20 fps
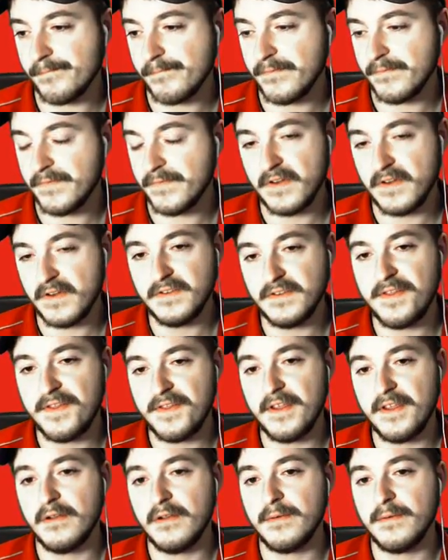There's a
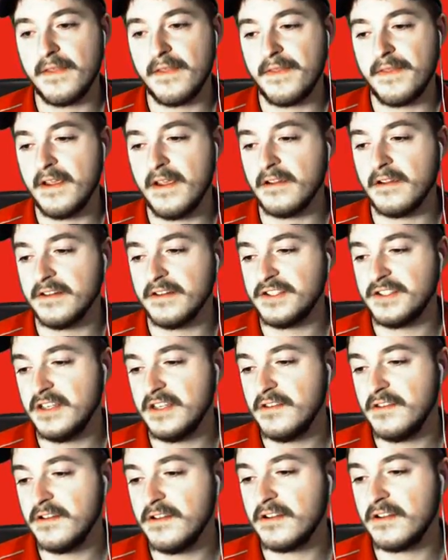theory right there. Is she the
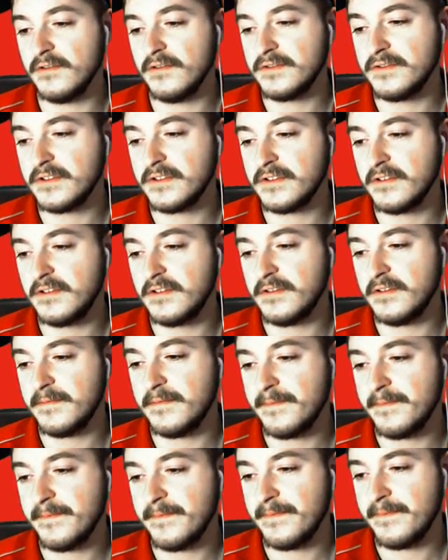ghost girl?
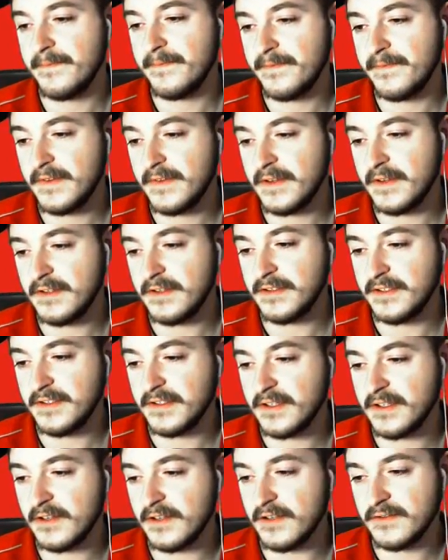Is she the
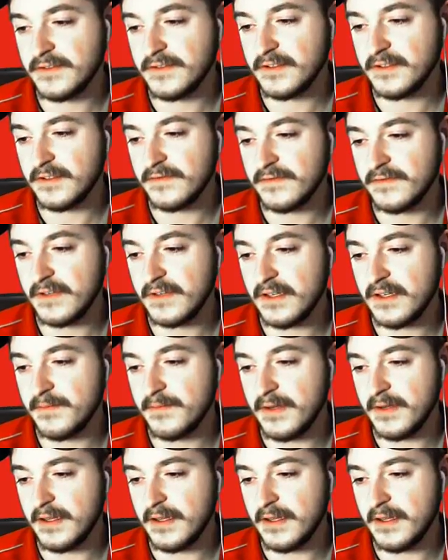ghost girl from, I